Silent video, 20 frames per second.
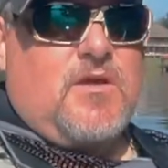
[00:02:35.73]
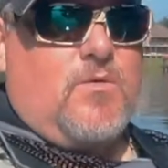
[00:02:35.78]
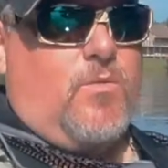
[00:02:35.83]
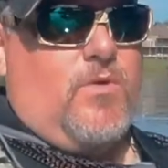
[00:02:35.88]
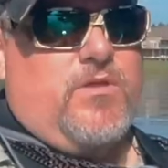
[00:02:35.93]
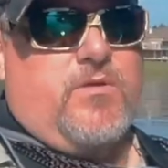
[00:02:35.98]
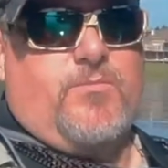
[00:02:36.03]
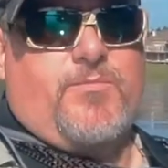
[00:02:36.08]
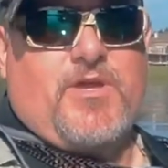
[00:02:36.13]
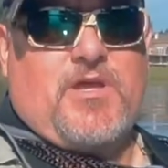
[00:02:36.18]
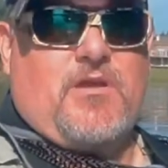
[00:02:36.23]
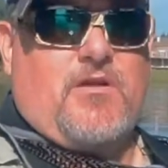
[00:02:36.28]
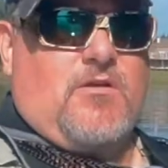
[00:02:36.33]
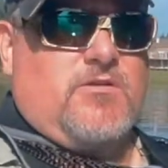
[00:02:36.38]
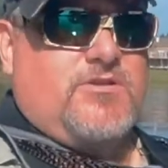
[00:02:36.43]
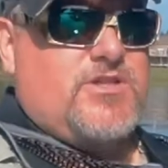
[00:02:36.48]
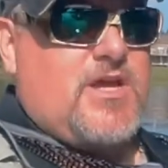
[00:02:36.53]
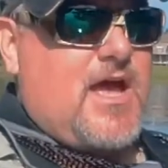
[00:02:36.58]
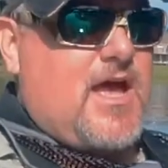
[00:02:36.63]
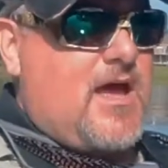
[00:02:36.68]
whether it be in
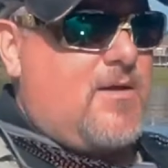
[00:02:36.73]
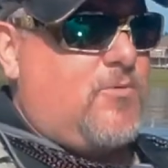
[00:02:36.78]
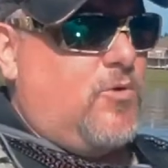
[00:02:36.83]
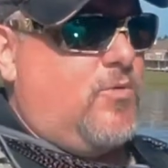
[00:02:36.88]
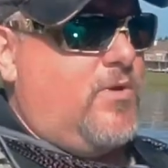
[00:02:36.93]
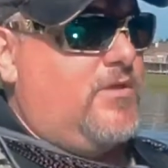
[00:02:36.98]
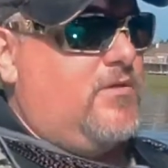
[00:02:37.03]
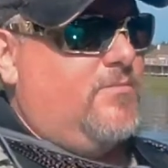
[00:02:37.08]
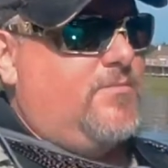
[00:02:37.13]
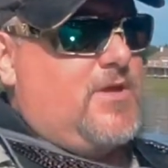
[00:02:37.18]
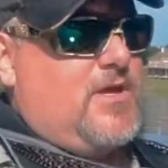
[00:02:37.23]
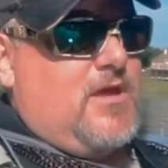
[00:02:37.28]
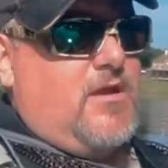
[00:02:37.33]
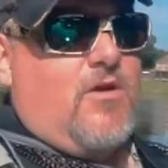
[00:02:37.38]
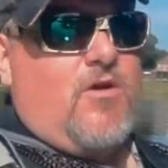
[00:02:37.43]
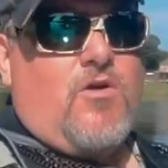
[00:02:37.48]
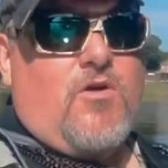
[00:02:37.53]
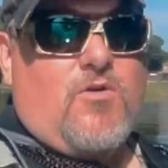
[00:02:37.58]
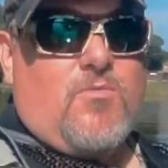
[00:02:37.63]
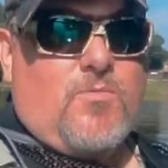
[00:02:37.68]
our job, or whether it be at
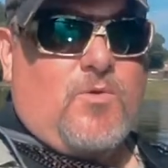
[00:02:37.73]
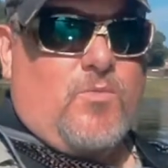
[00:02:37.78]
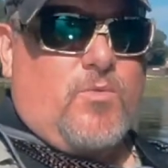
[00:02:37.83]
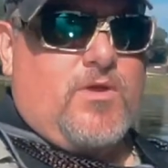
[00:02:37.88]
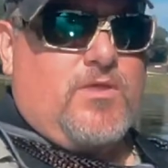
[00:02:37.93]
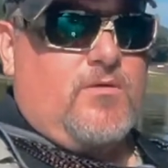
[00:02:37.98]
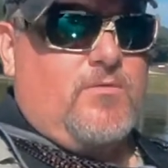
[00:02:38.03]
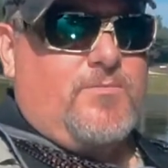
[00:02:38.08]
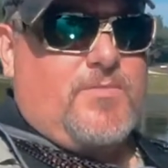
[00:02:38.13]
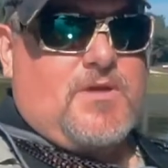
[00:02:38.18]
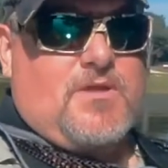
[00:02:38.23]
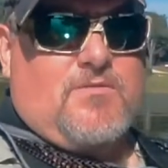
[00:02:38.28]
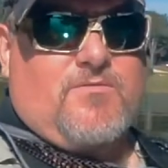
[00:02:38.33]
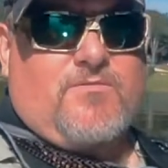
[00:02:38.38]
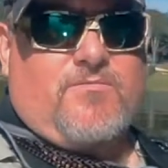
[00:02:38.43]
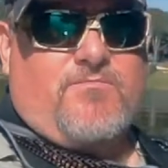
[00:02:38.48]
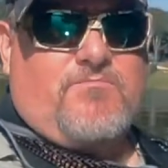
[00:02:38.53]
home, or whether it be